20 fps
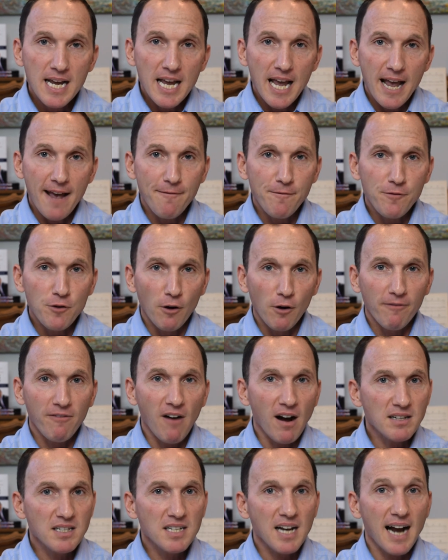If your
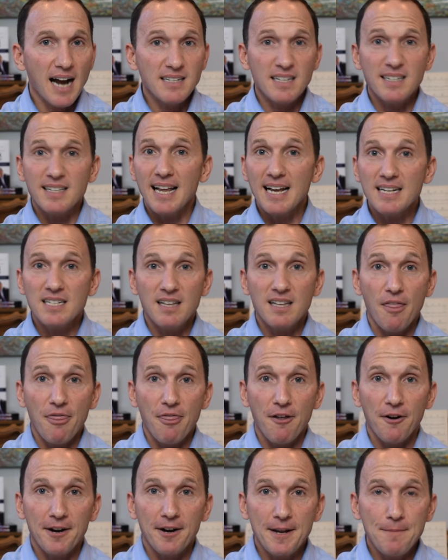font size is less than
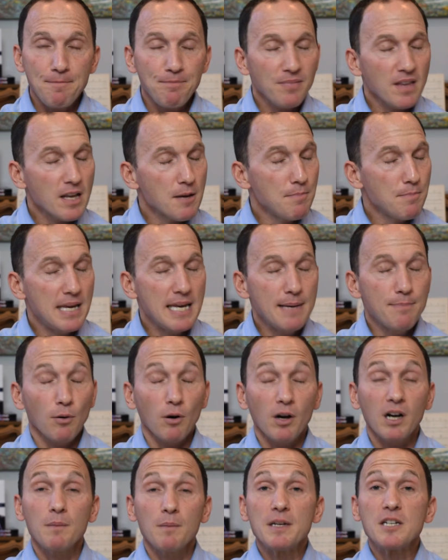30, people are
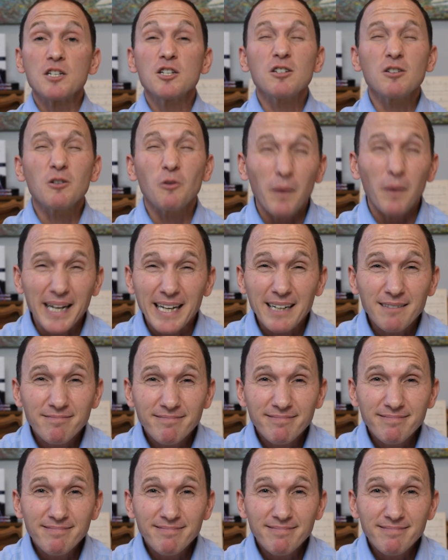going to be squinting,